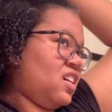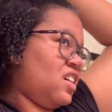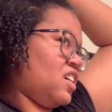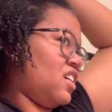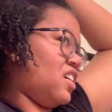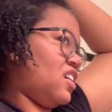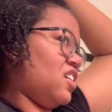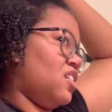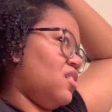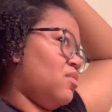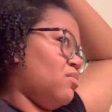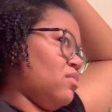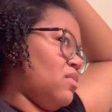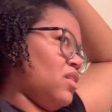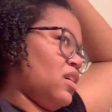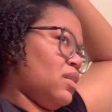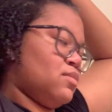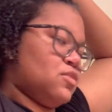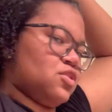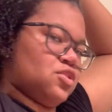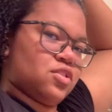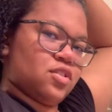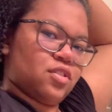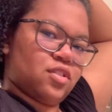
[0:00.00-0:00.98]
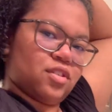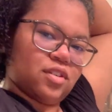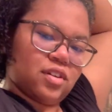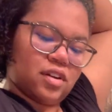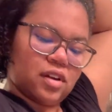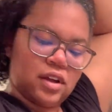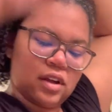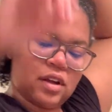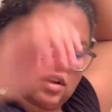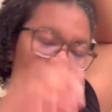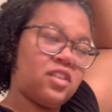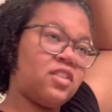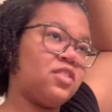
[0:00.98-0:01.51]
I'm sure
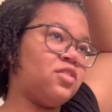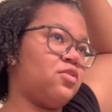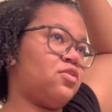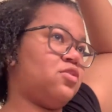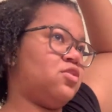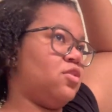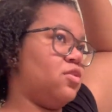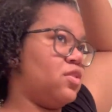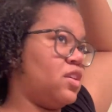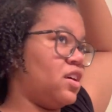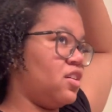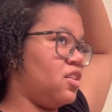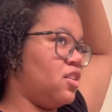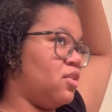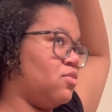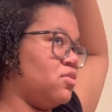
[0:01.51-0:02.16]
you'll still get good